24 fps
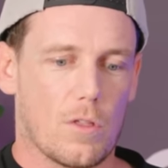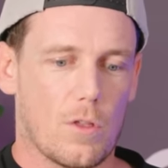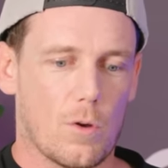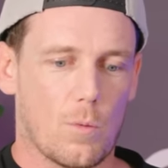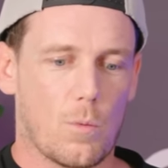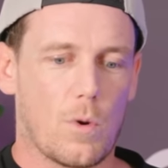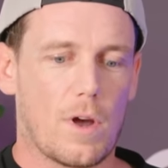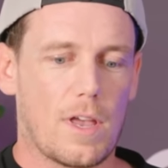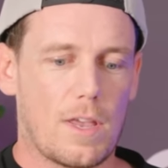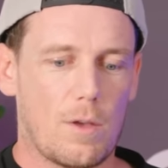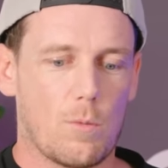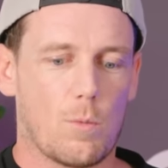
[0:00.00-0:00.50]

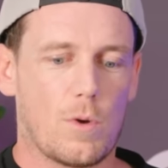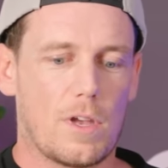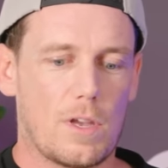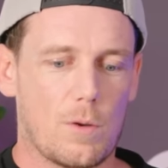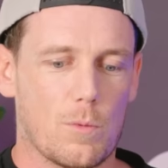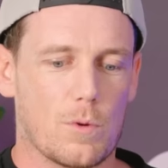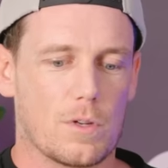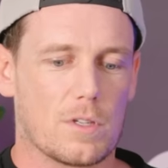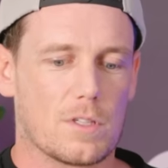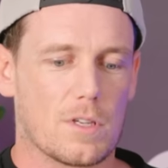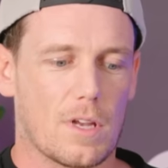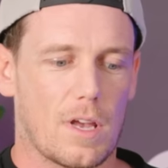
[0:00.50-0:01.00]
The way
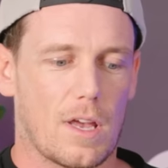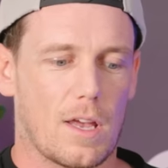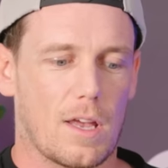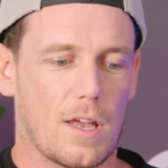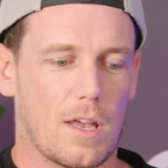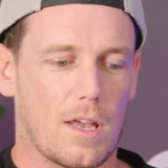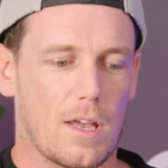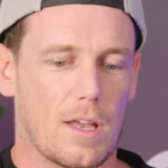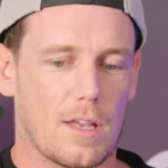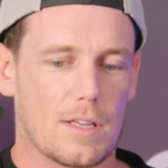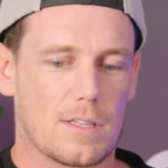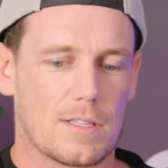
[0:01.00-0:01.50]
we would
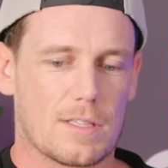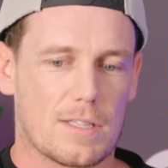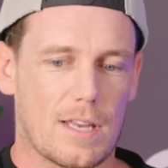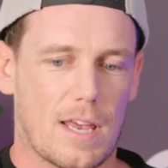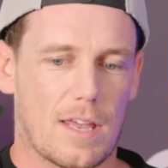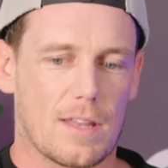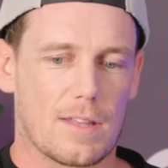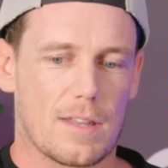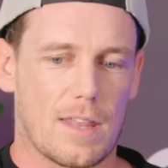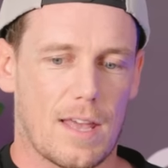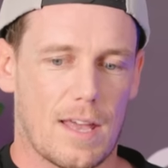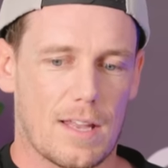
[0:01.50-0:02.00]
uh,
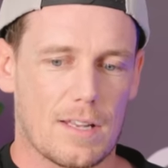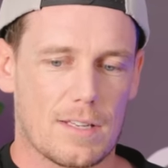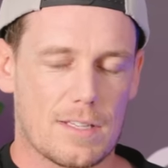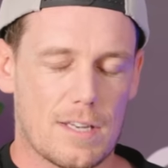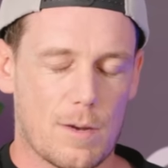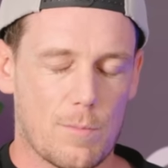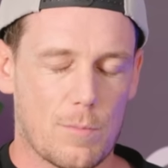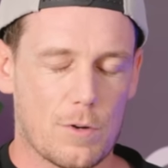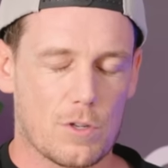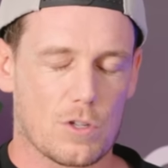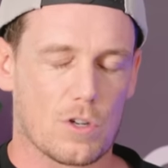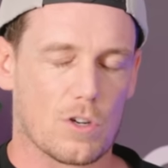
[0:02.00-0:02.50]
set that
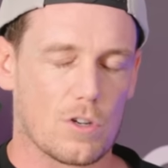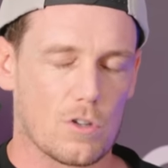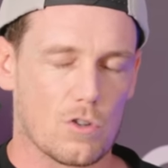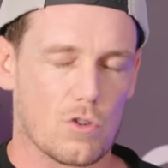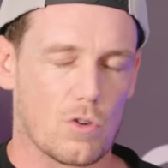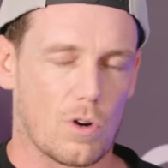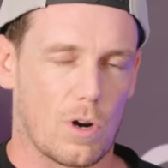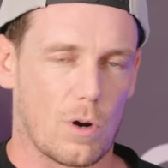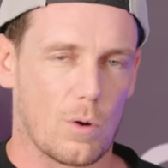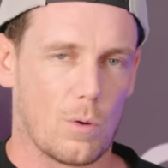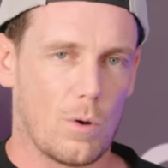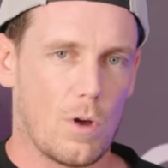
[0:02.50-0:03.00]
temperature
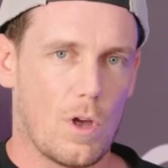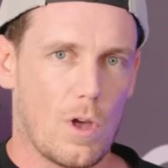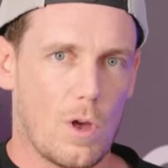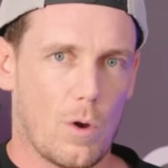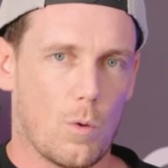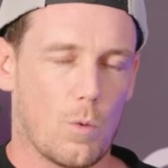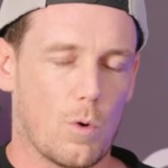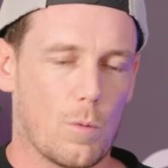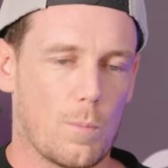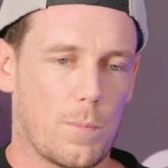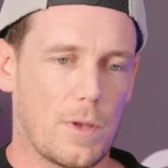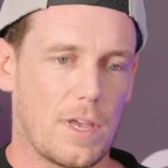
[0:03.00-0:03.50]
control
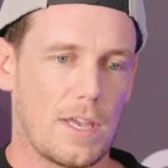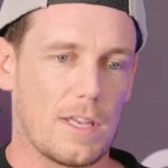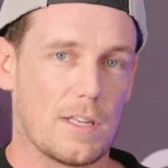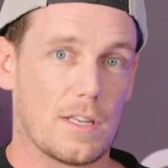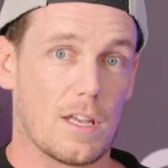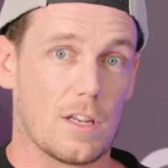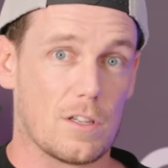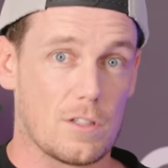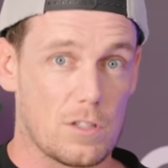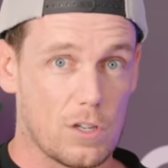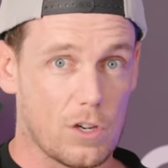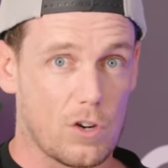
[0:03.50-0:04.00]
would
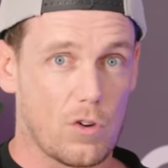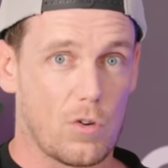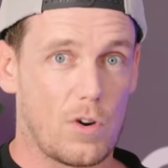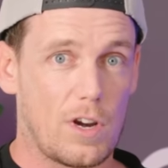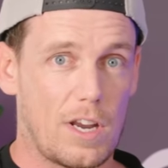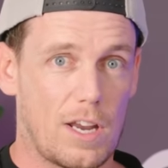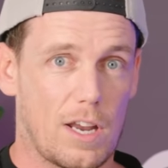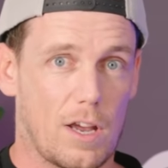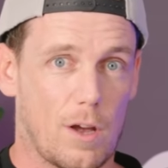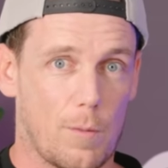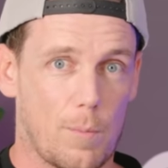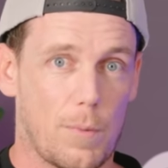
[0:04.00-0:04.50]
be a
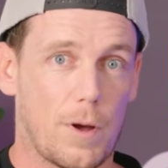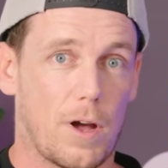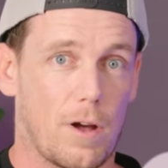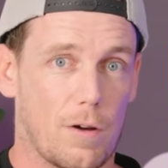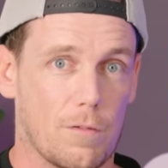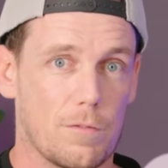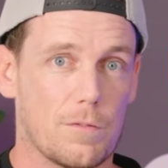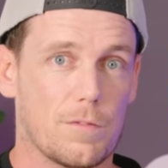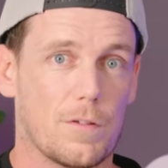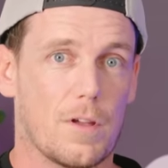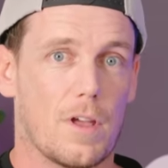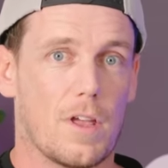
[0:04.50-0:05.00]
degree
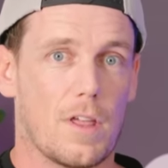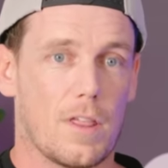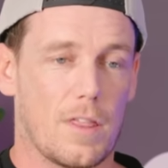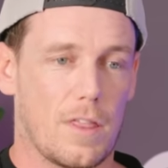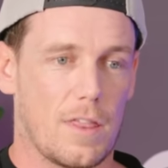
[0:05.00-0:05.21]
above